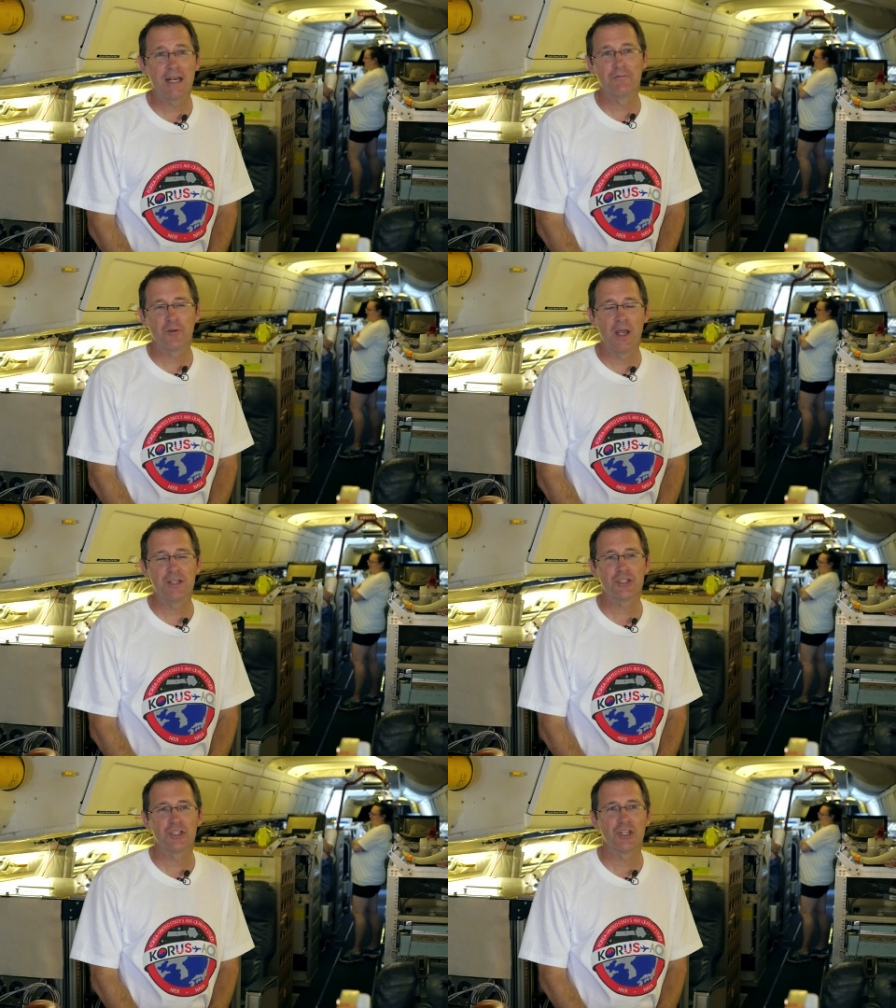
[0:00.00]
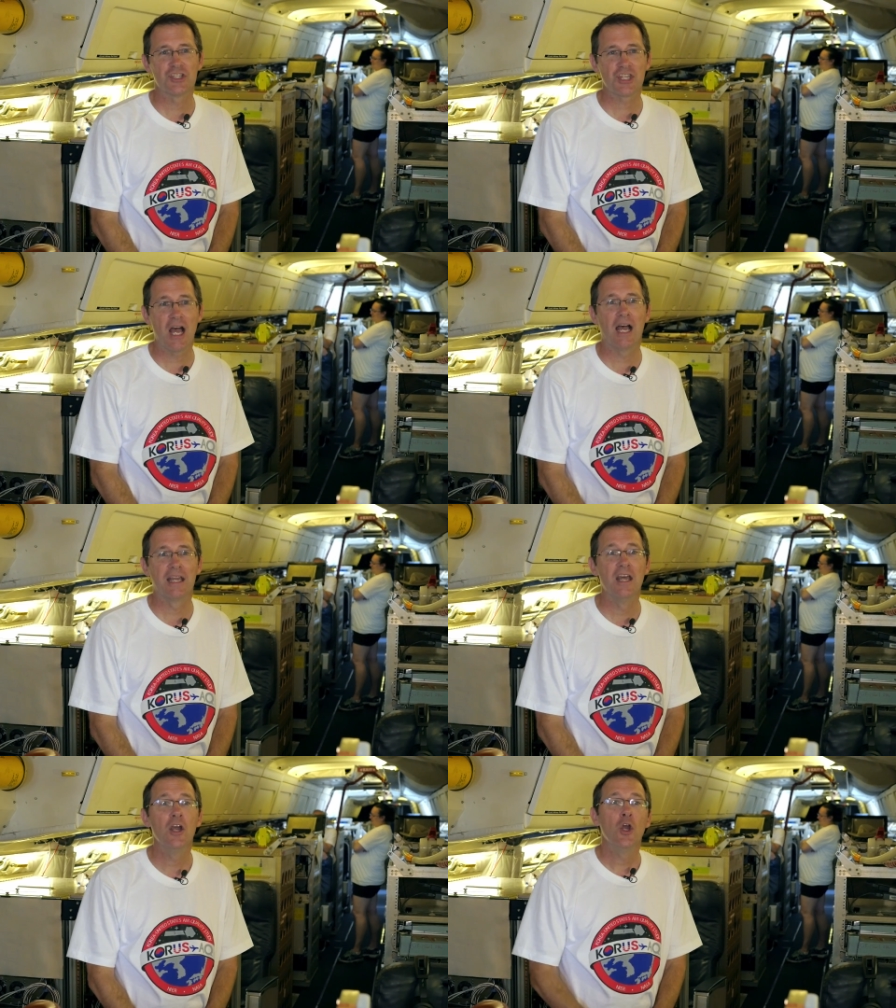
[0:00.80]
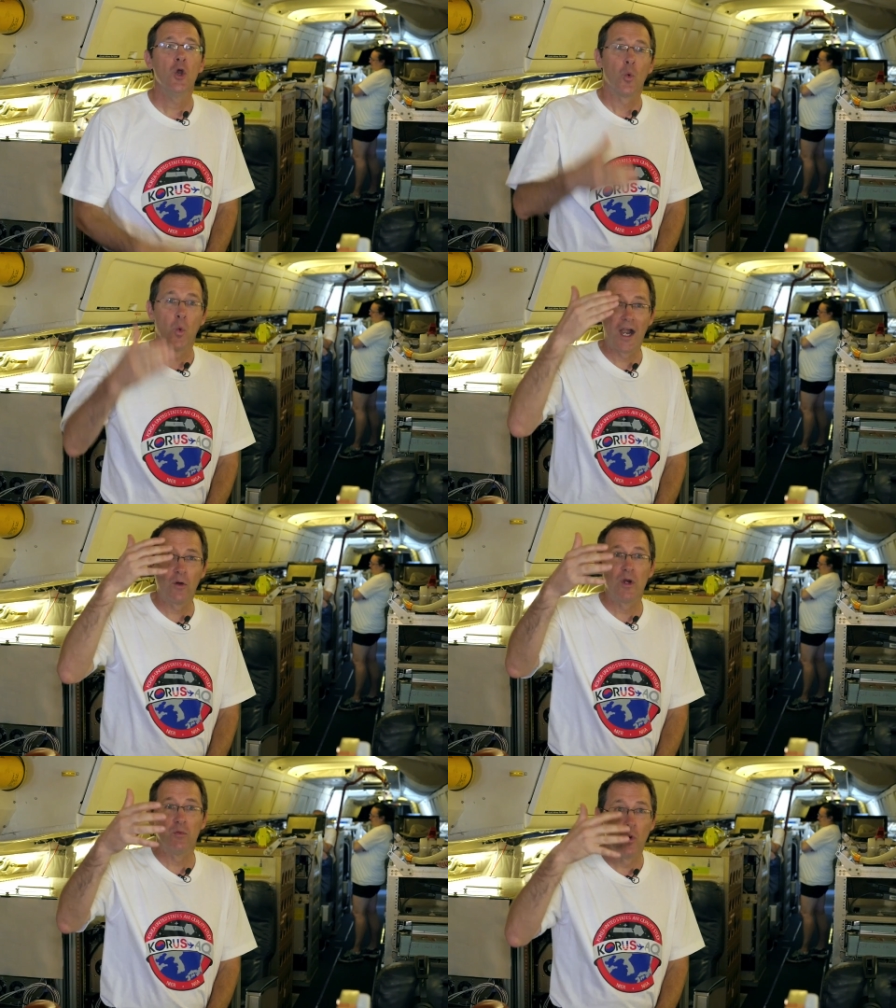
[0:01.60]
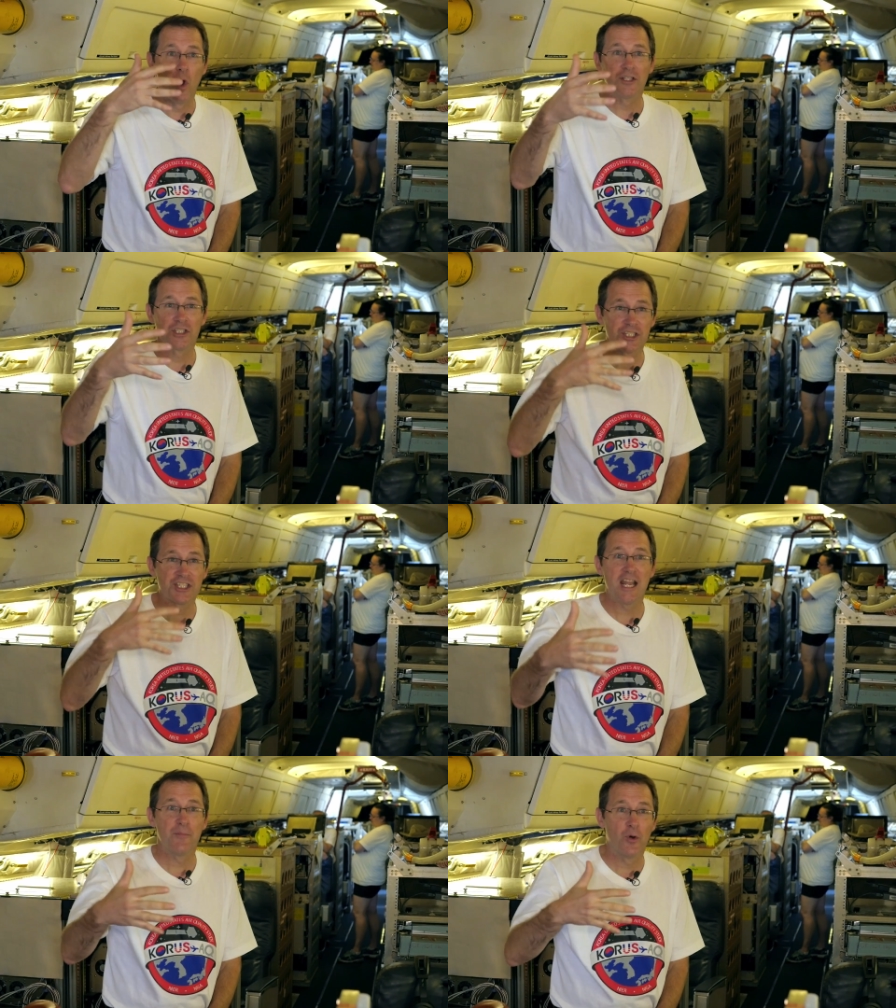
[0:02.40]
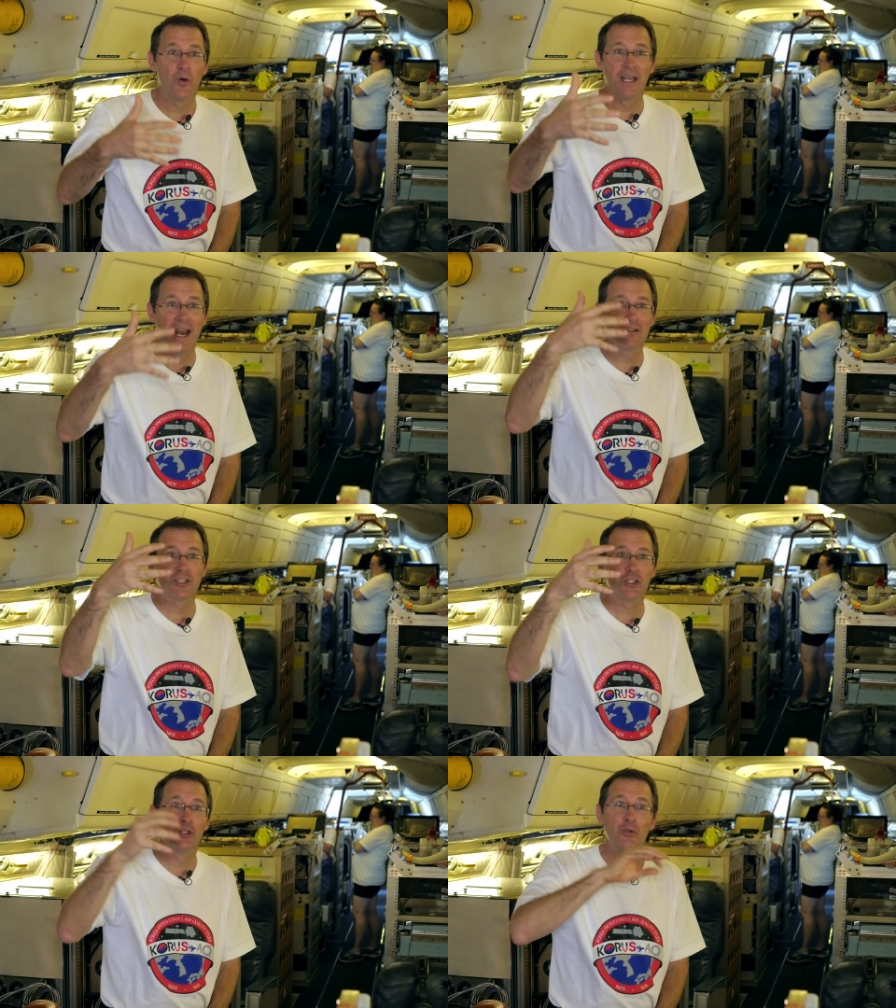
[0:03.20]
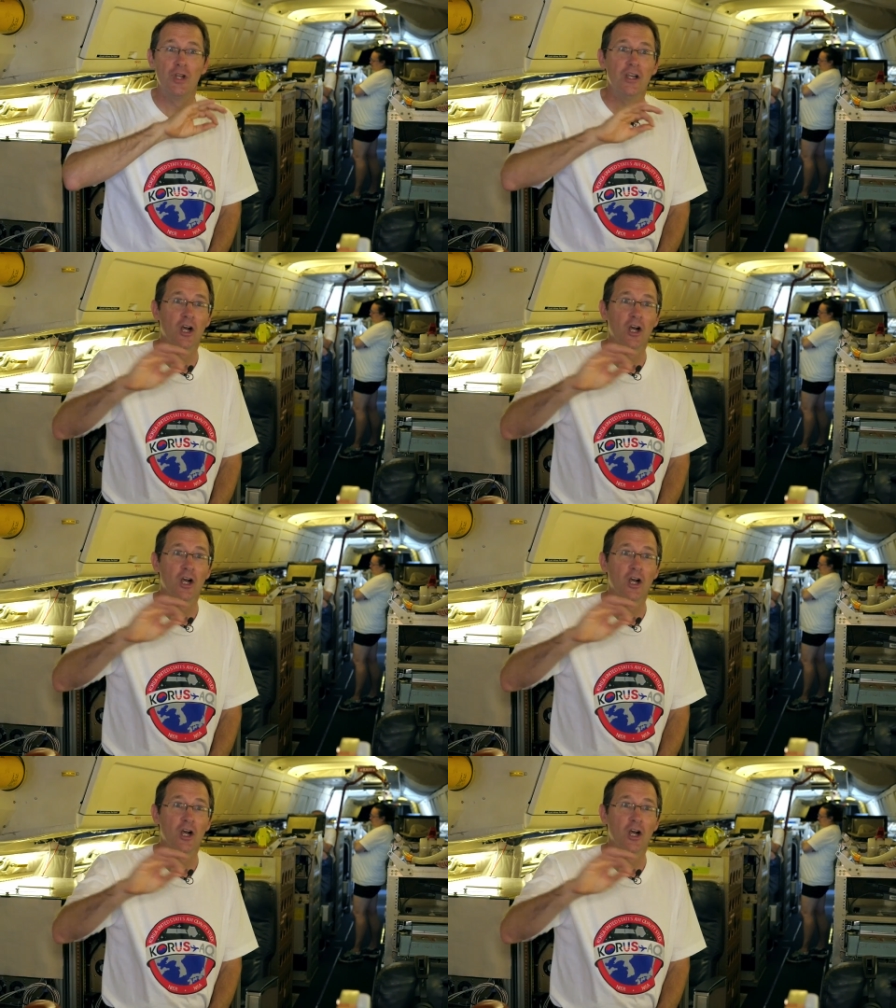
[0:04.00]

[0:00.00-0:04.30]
that information to decide where we will want to sample in altitude